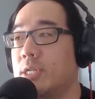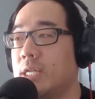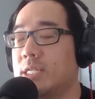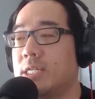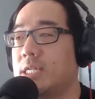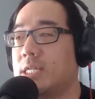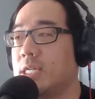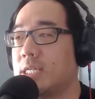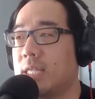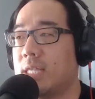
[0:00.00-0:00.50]

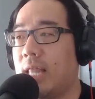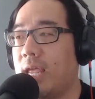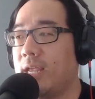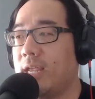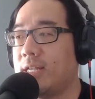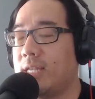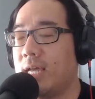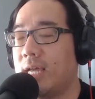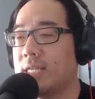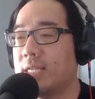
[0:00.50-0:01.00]
it's just
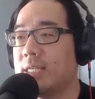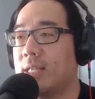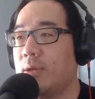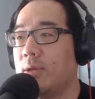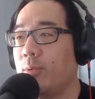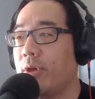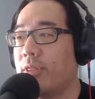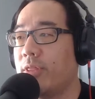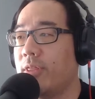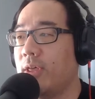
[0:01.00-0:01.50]
like
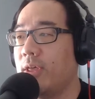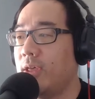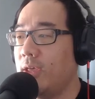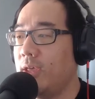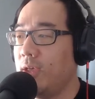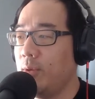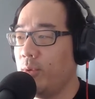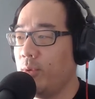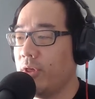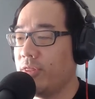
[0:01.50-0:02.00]
Tesla with
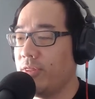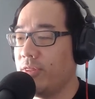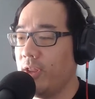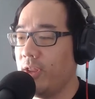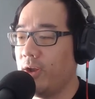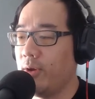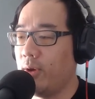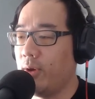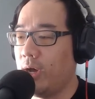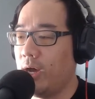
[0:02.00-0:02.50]
with
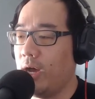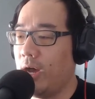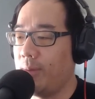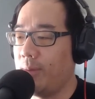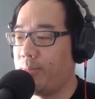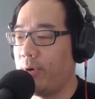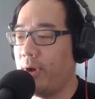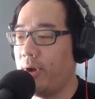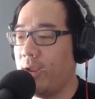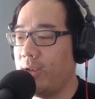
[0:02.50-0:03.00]
you know uh,
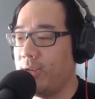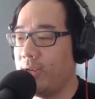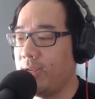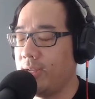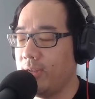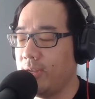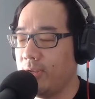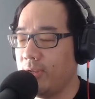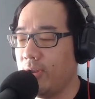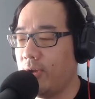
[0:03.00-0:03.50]
upper
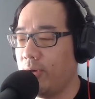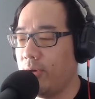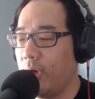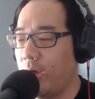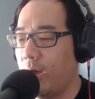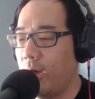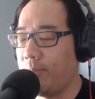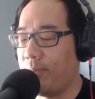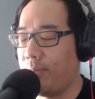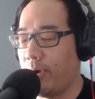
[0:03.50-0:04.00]
end you
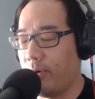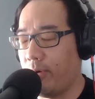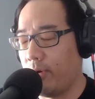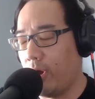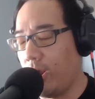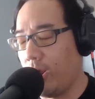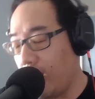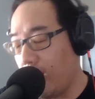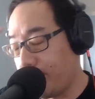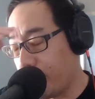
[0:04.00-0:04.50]
know upper
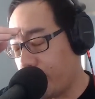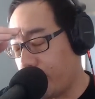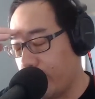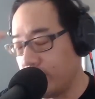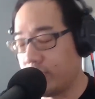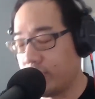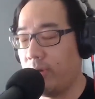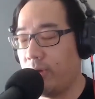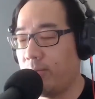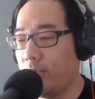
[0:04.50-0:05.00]
uh, upper
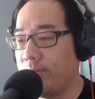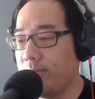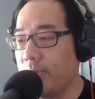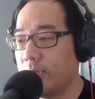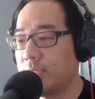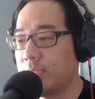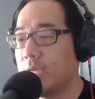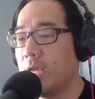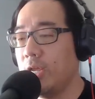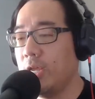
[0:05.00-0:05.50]
range
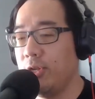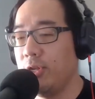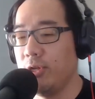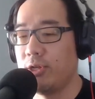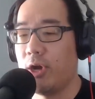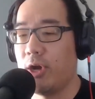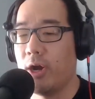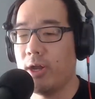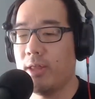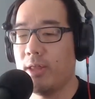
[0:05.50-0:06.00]
automobiles
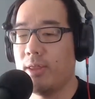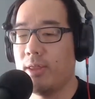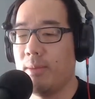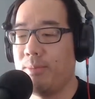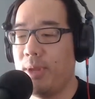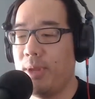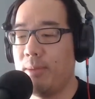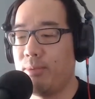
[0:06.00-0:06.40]
you target the